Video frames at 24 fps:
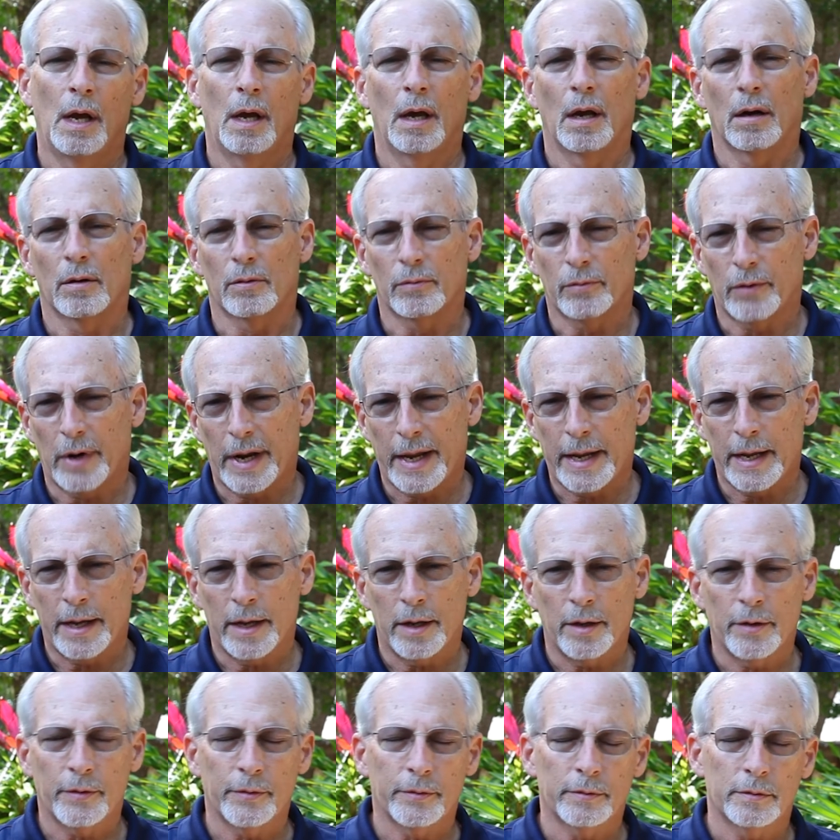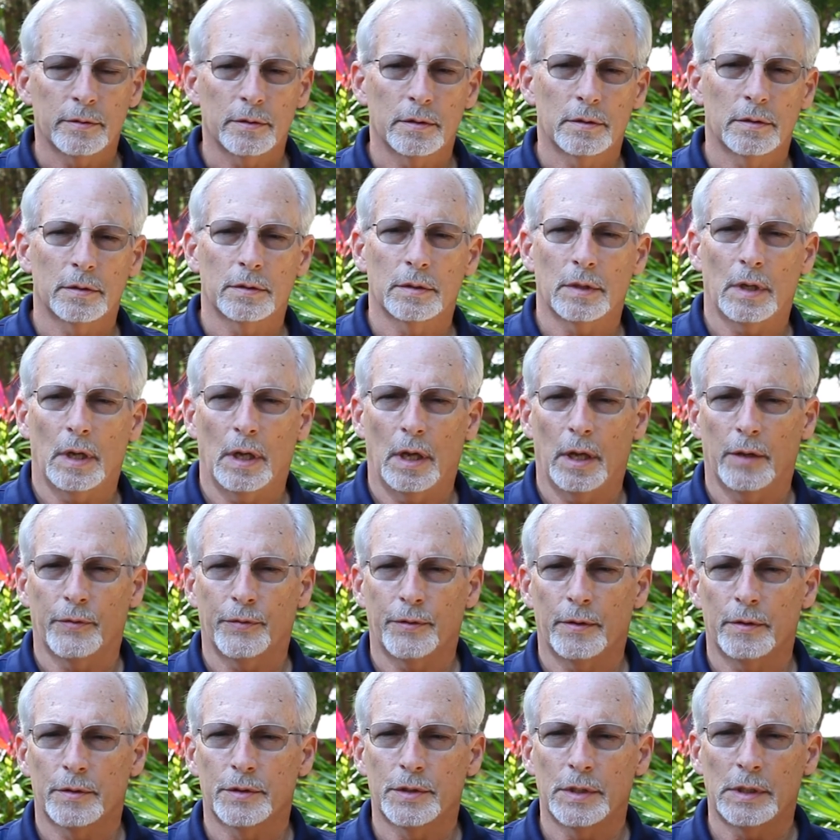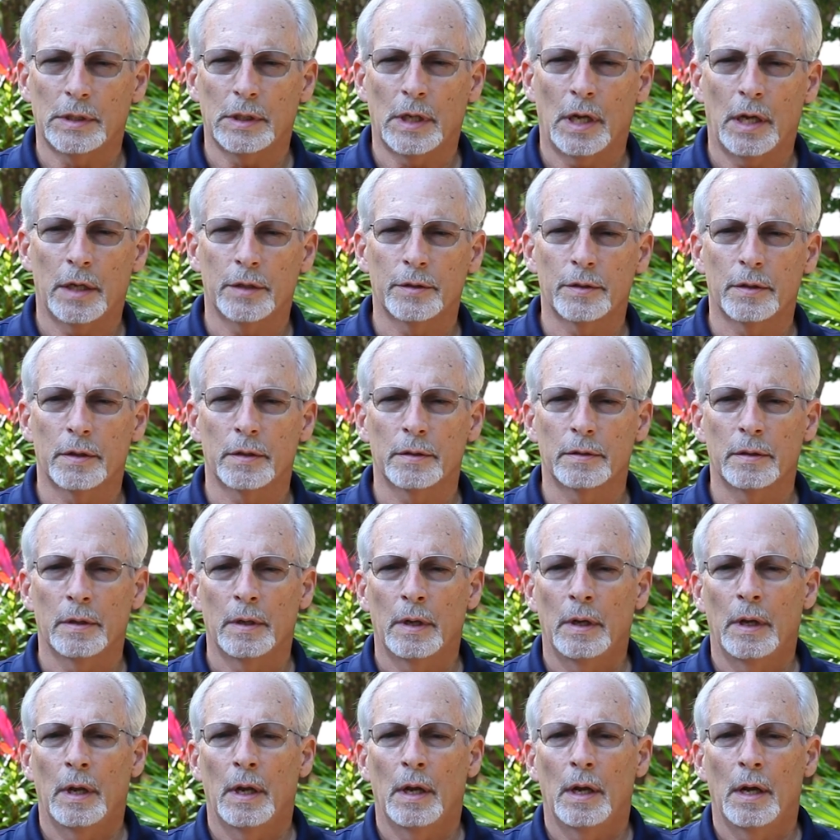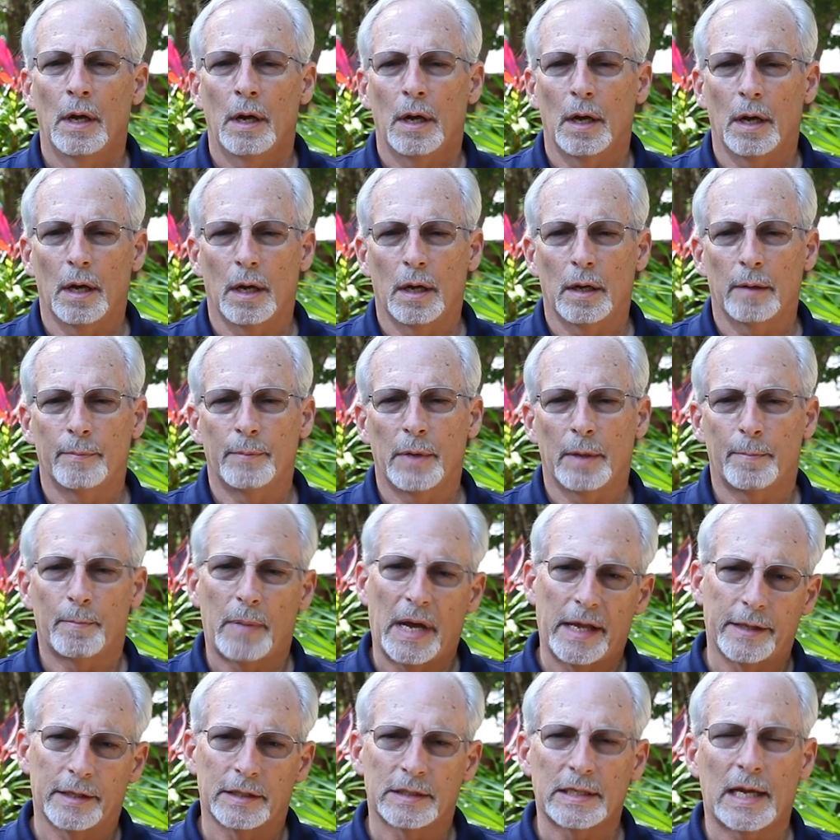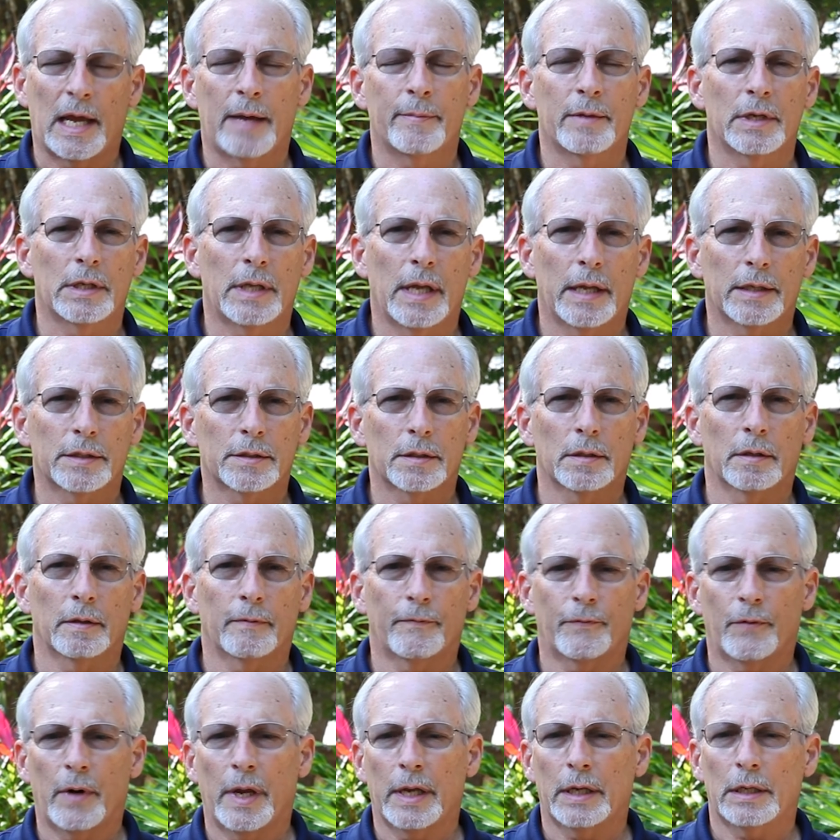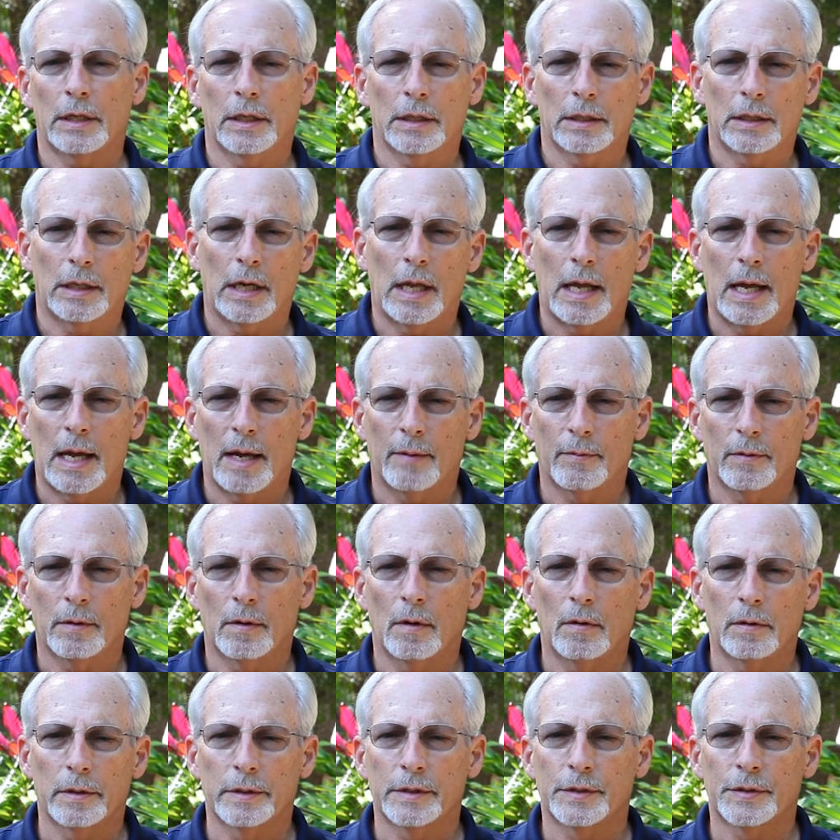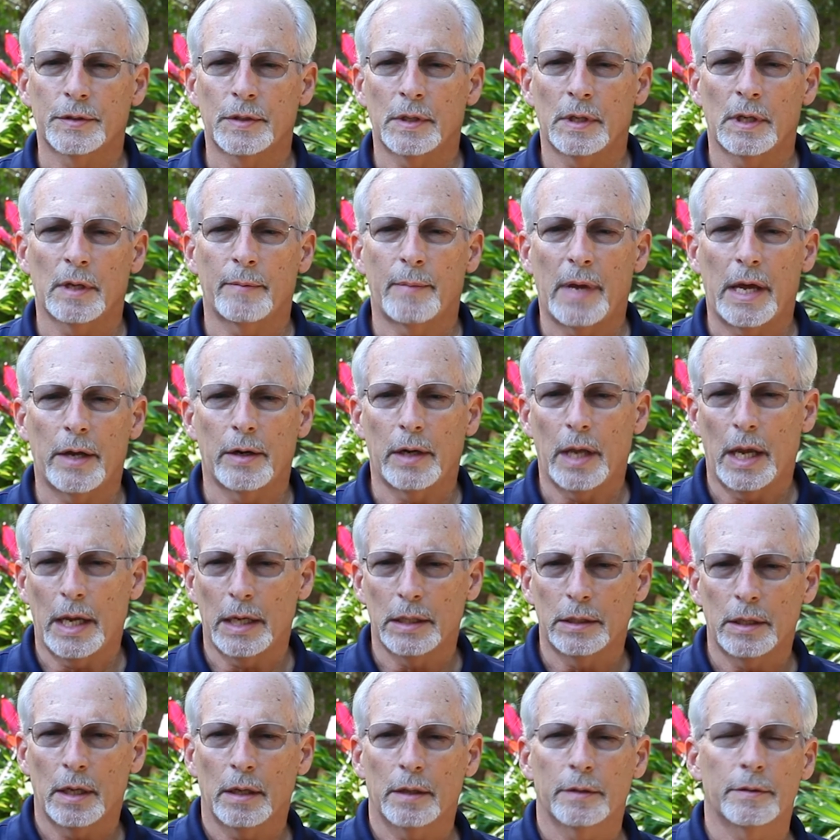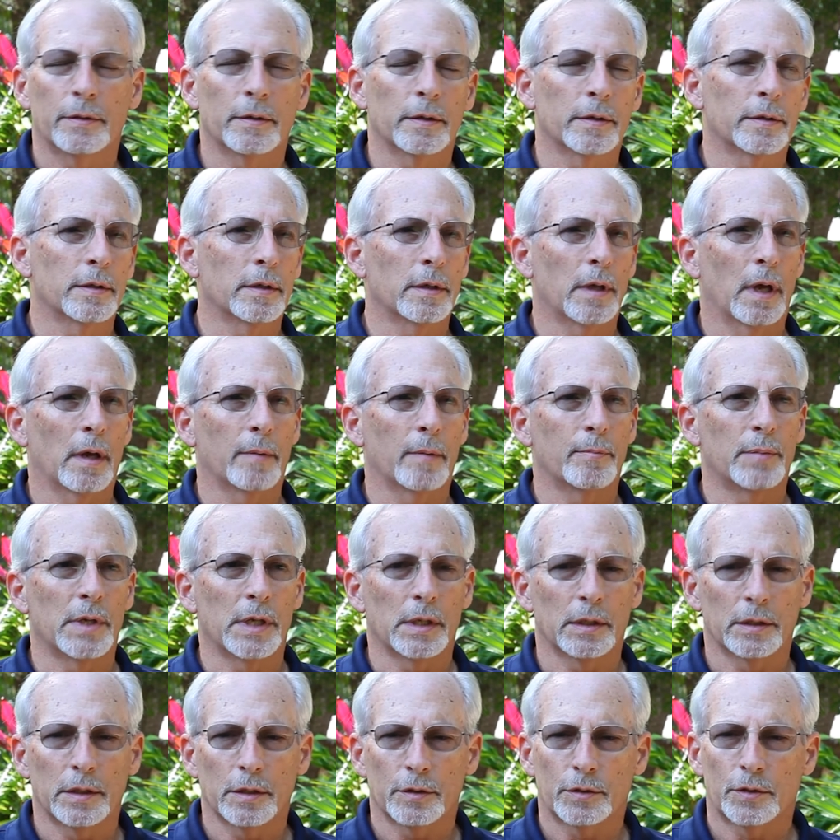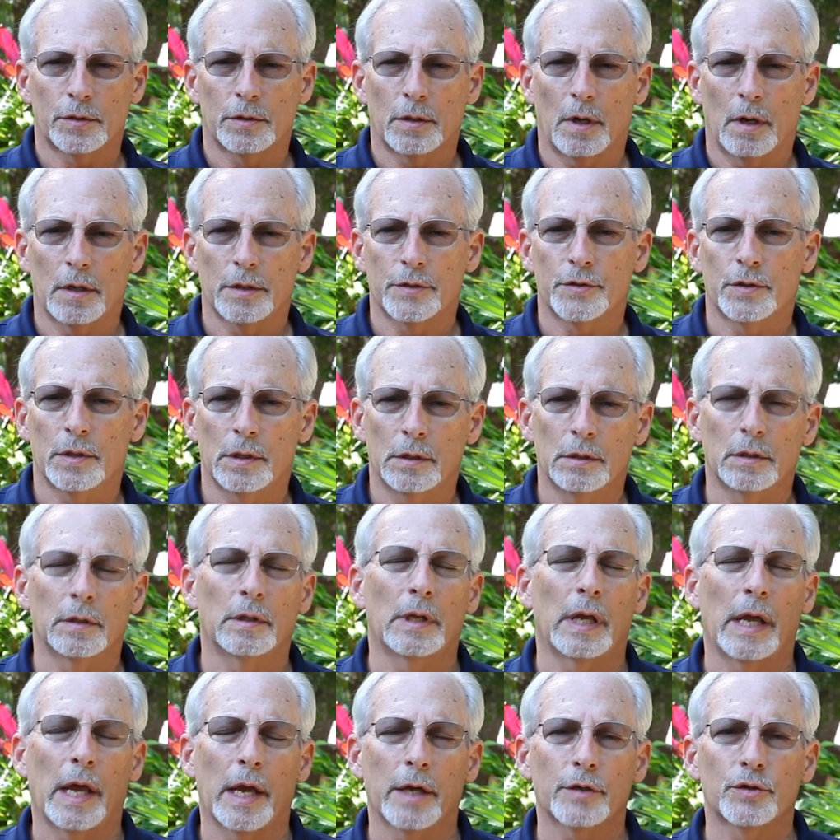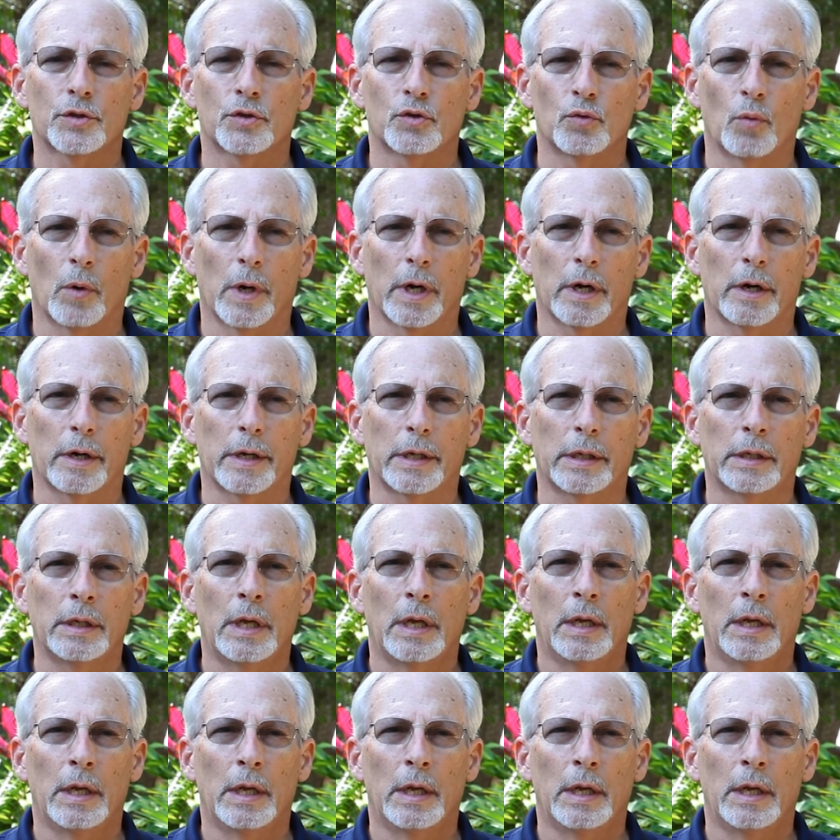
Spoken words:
around 1,300, but by the time it gets to the Franklin lot, we're only seeing about 800 being discharged into the estuary.